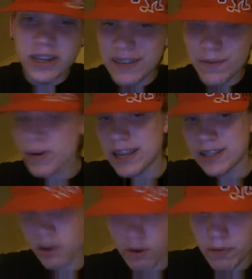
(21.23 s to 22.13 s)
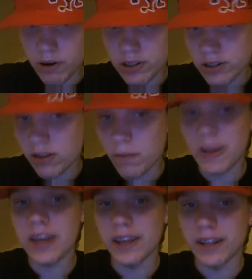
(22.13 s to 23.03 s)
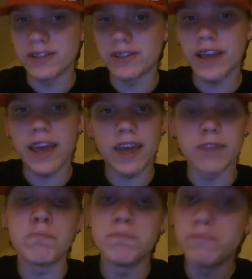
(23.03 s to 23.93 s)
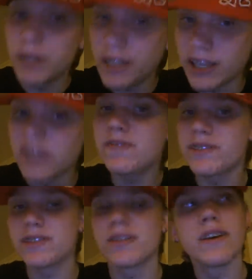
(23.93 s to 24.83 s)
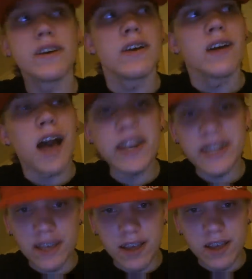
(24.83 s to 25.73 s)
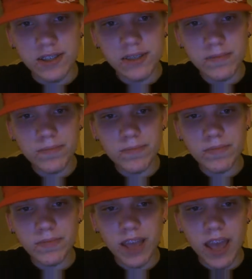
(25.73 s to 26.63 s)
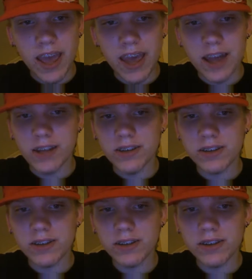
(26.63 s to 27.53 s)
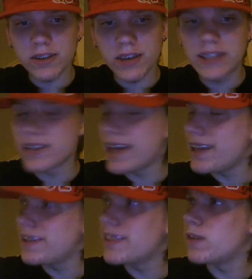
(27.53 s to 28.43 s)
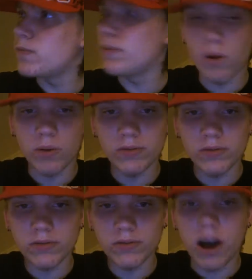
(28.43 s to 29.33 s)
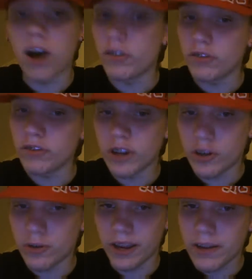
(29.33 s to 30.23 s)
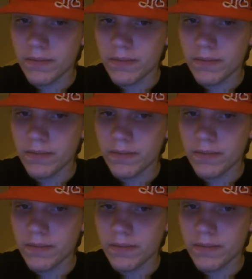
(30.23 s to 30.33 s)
everyone has their own personal opinions and beliefs, ideas, and it's likely that we won't all agree.